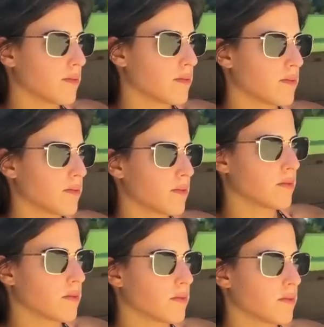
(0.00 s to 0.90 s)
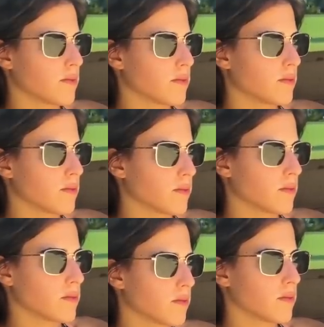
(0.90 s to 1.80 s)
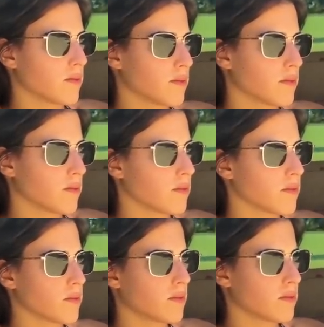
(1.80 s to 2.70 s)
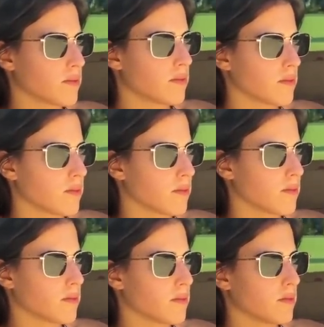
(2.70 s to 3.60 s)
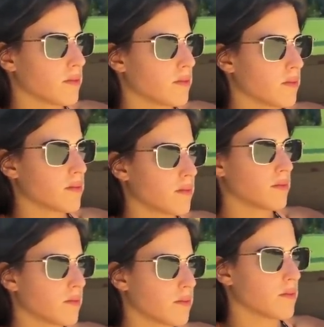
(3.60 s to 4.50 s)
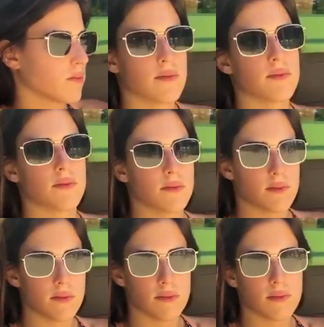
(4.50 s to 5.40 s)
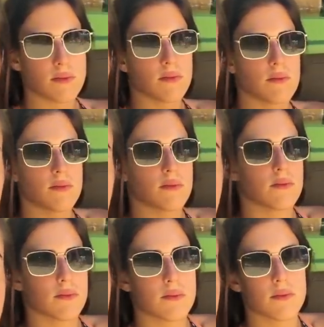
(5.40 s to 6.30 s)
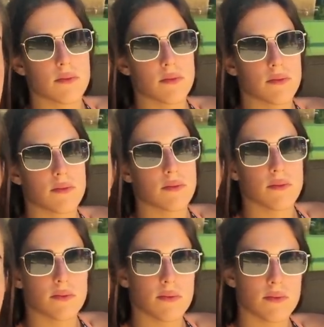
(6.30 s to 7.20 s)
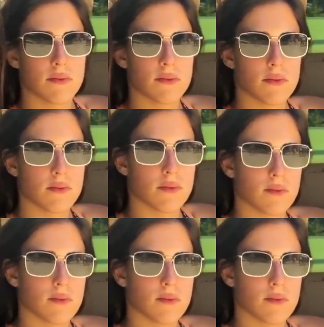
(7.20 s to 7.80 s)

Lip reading: (not speaking)